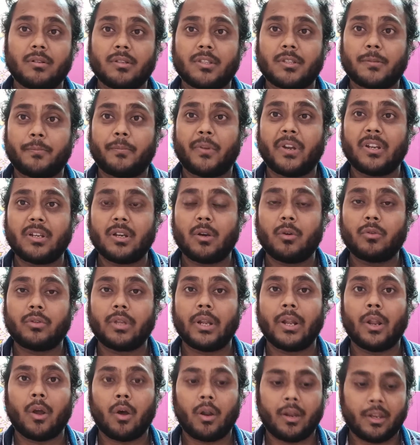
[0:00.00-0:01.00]
spread out the
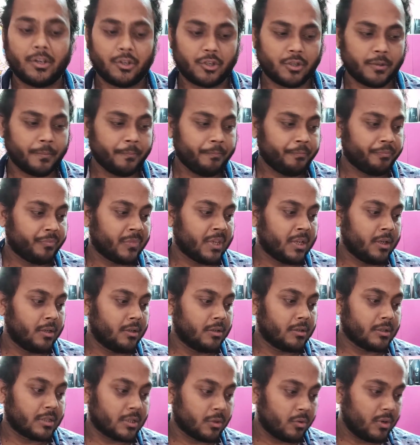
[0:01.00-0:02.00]
knowledge.
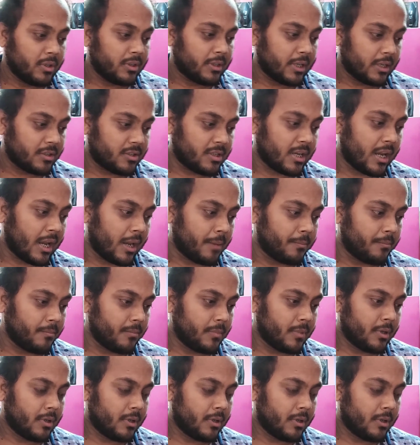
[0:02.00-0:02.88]
During that time,